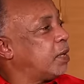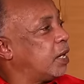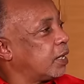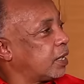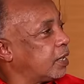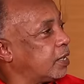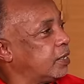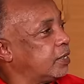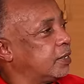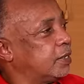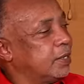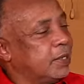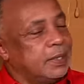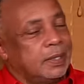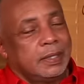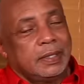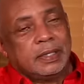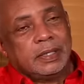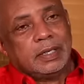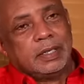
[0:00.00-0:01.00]
back, you know.
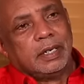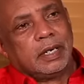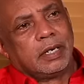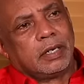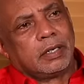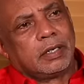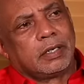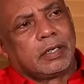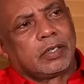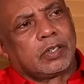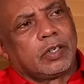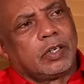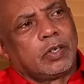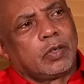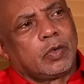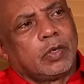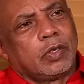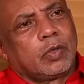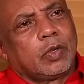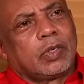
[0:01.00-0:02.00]
You know, so
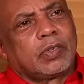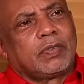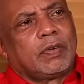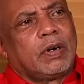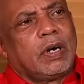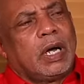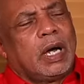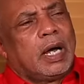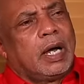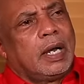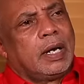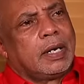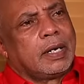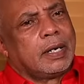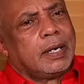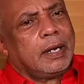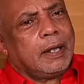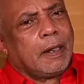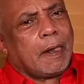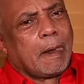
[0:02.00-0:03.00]
it was very hard.
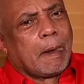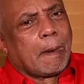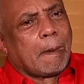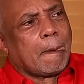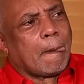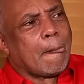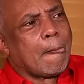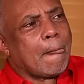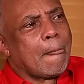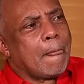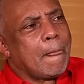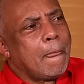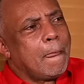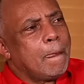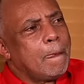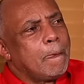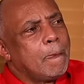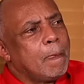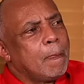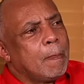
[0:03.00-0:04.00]
Yeah,
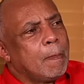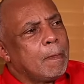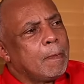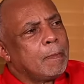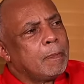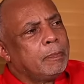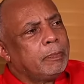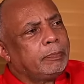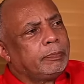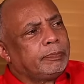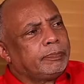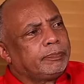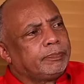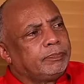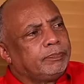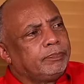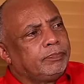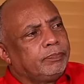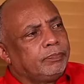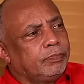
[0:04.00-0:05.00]
so now,
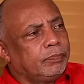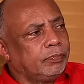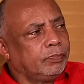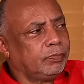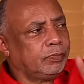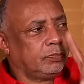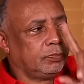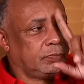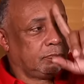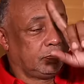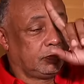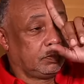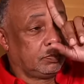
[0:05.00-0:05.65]
Bass Odyssey